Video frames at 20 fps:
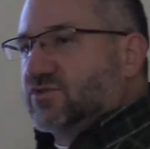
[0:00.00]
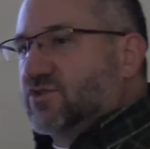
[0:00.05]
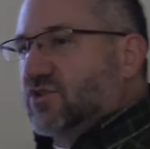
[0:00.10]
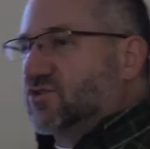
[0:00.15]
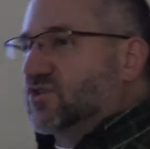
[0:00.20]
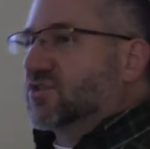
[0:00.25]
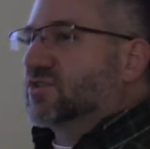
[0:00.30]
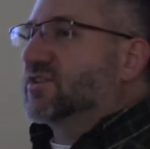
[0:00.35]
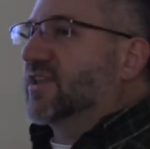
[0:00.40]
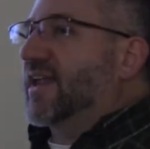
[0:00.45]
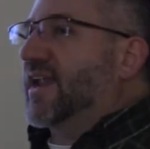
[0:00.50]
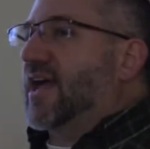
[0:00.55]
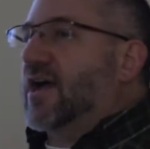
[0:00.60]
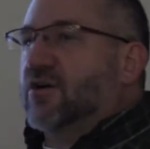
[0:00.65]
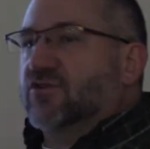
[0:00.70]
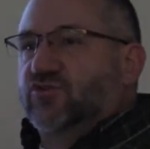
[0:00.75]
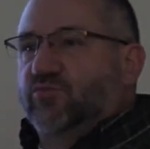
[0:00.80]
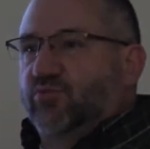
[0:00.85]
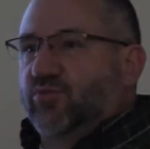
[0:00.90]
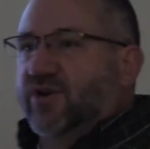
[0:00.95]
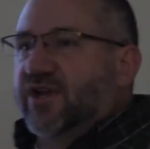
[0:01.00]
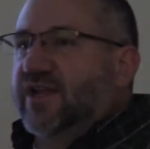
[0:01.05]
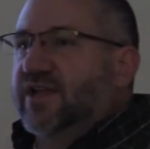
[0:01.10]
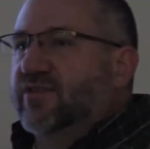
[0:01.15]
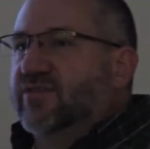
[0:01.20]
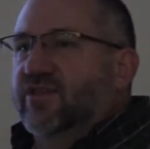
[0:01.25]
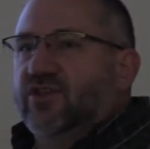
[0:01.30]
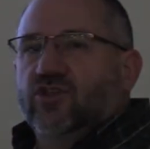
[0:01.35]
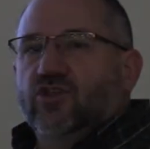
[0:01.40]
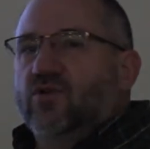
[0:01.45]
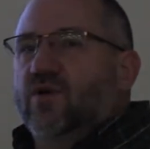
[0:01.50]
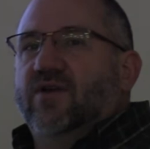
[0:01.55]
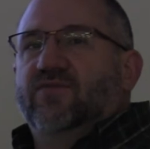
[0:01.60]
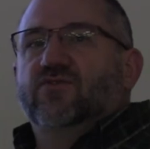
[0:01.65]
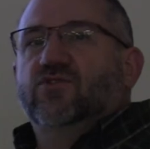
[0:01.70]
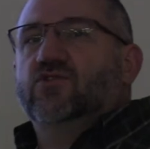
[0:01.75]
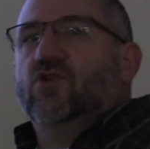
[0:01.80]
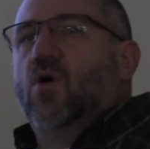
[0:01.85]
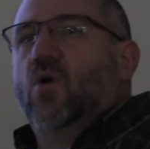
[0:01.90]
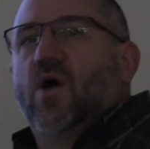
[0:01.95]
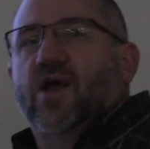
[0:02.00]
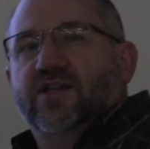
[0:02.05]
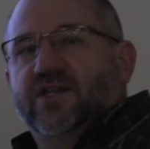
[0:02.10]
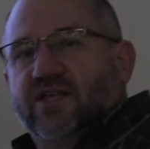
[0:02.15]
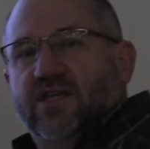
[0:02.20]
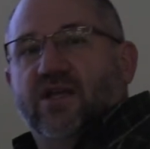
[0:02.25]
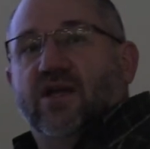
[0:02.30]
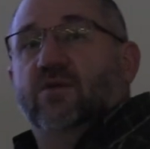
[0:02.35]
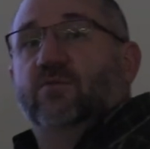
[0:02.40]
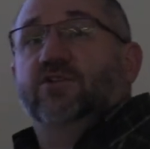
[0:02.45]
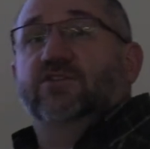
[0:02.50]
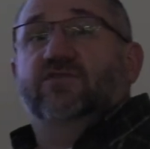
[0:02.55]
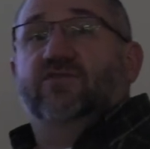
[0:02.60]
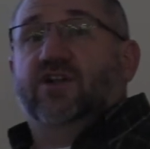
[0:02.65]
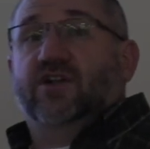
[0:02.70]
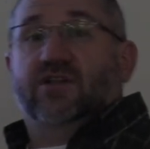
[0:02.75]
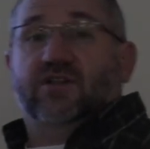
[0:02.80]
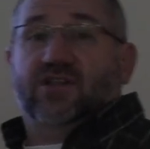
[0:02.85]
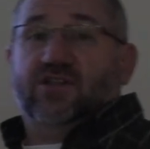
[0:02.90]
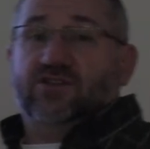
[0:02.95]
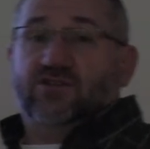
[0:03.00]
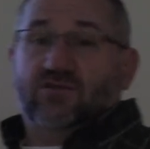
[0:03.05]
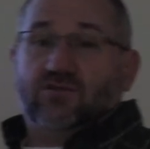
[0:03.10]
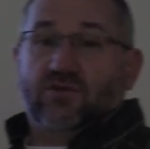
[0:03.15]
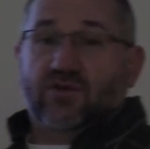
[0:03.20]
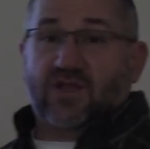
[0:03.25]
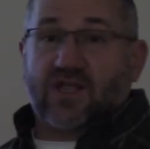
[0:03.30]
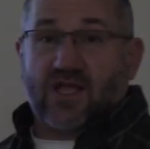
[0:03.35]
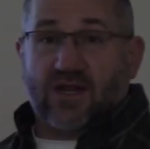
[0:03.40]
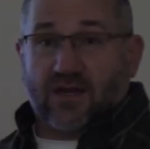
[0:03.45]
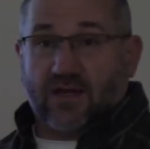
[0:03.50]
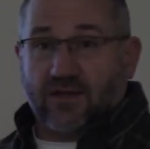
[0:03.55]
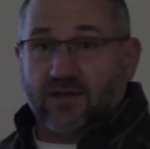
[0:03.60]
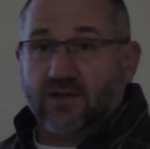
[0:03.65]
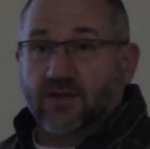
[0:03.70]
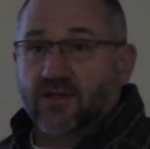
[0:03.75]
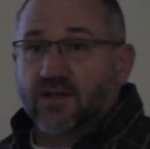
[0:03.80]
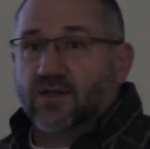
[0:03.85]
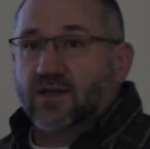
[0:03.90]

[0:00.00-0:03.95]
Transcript: To just let a house breathe, you have no idea how much ventilation you're getting.